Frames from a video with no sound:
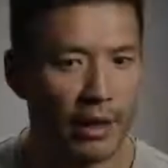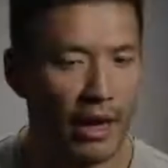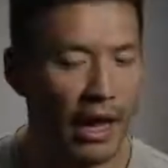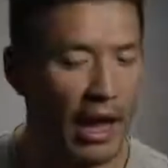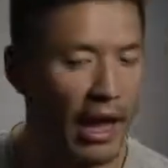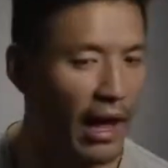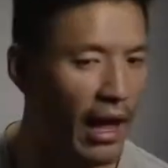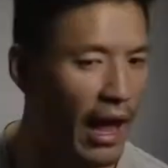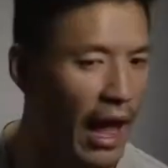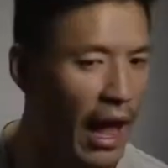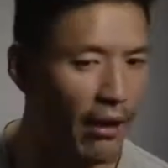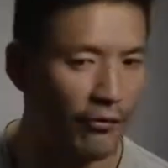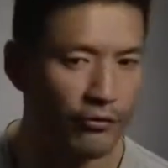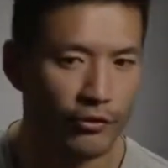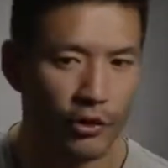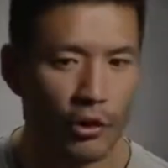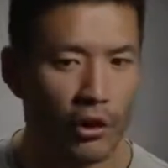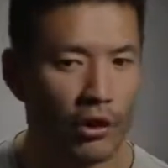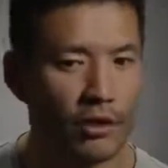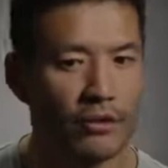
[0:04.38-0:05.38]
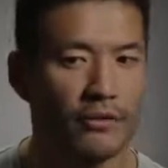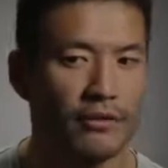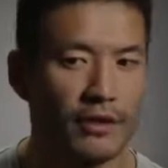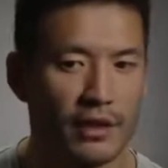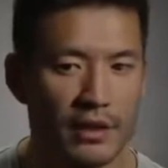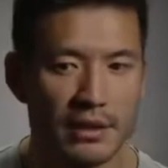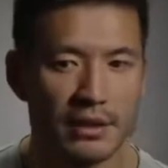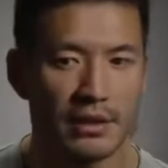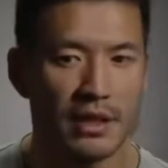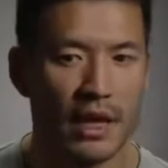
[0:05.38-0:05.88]
But after all of
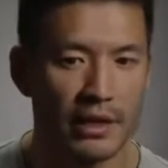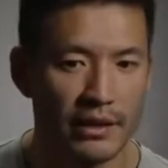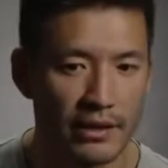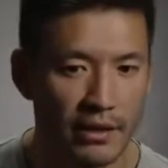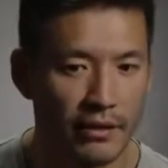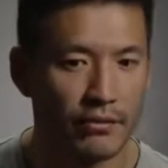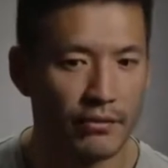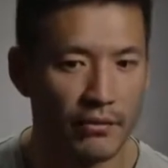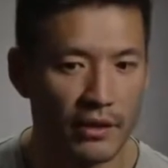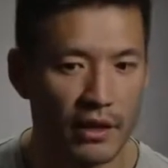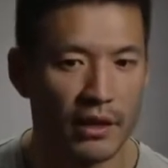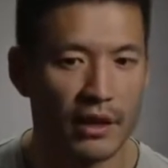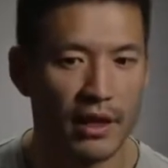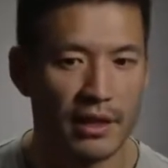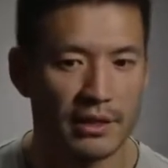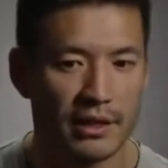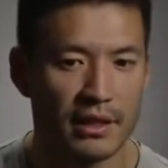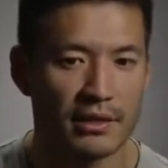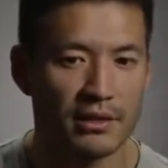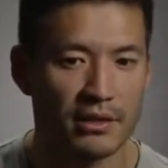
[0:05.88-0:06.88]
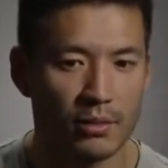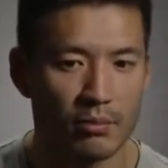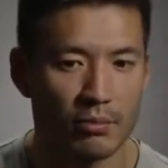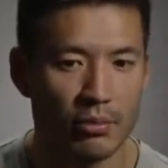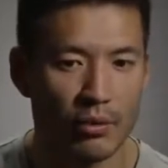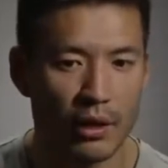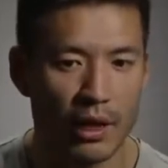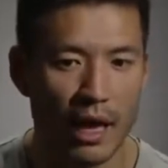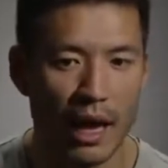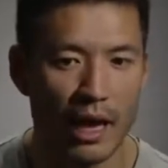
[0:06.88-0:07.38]
this, I did realize at some
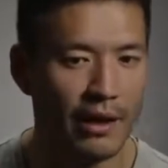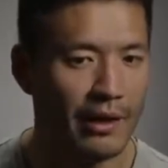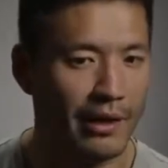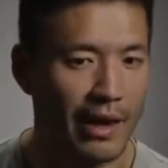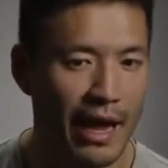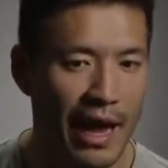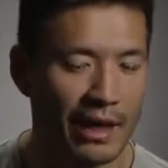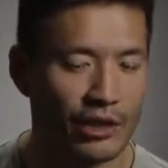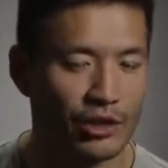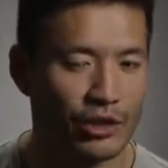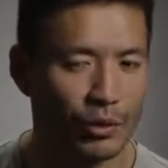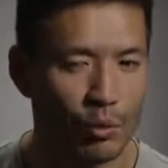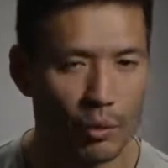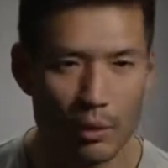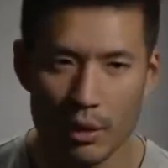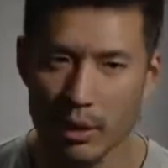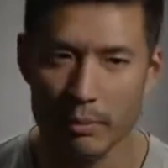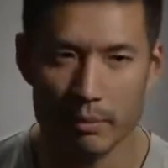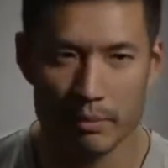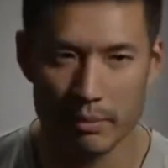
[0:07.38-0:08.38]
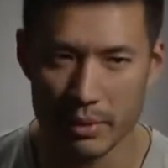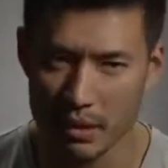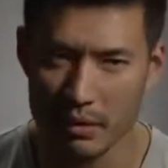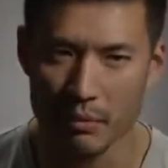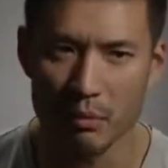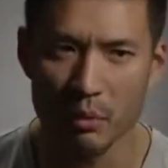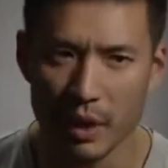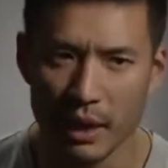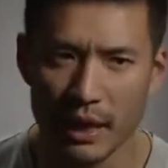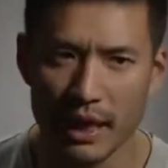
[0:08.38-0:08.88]
point I didn't actually want to be
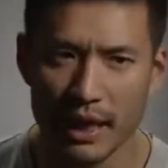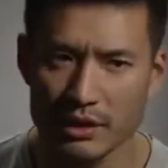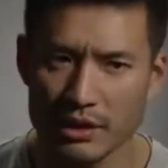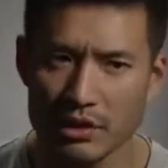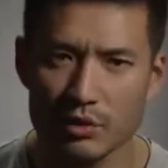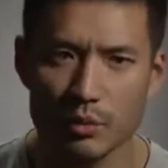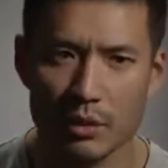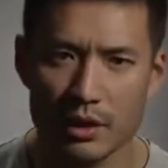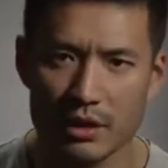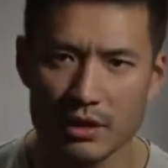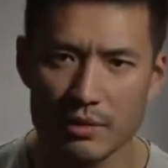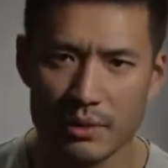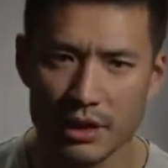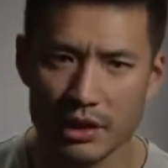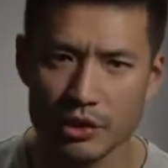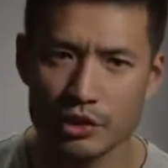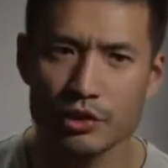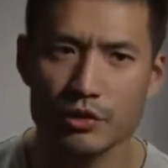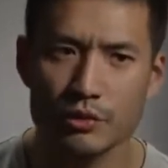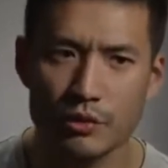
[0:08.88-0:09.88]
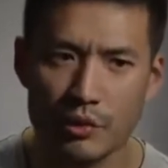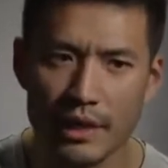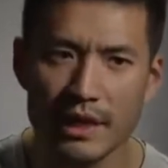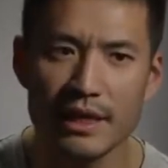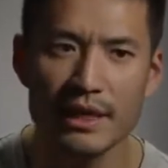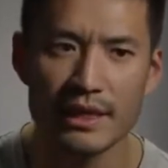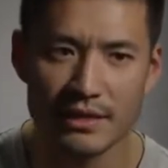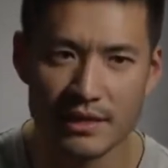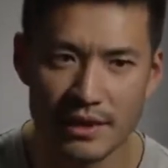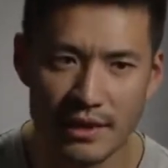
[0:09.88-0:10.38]
white. I just wanted to be
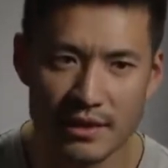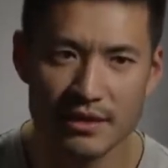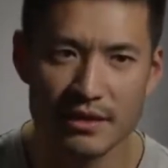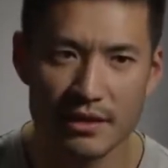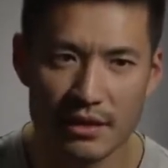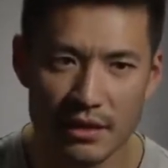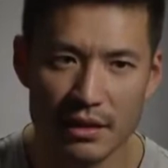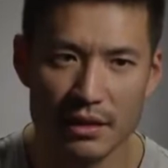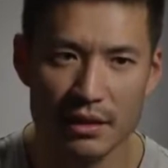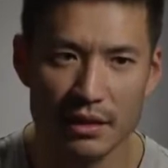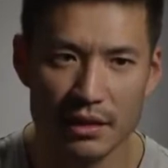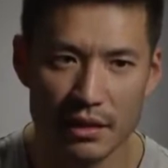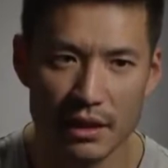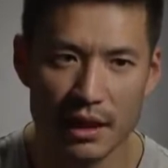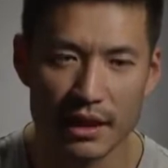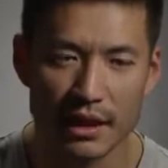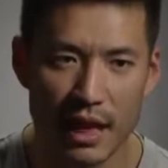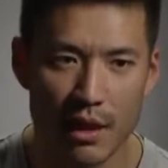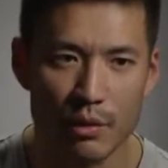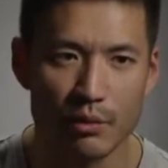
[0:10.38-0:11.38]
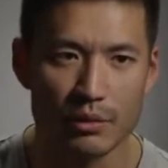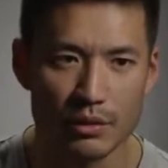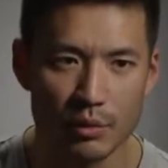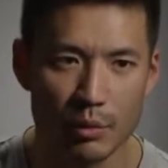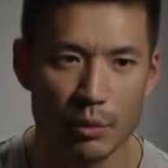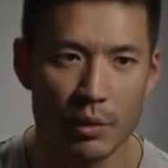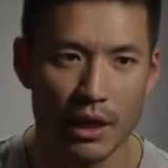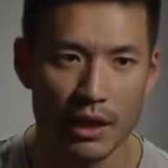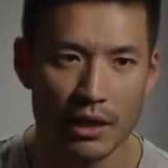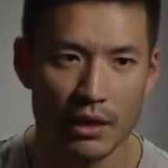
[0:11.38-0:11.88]
treated like I was
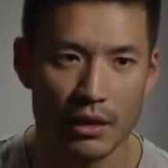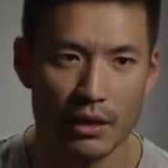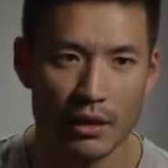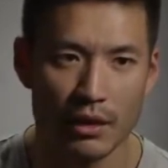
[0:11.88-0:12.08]
white.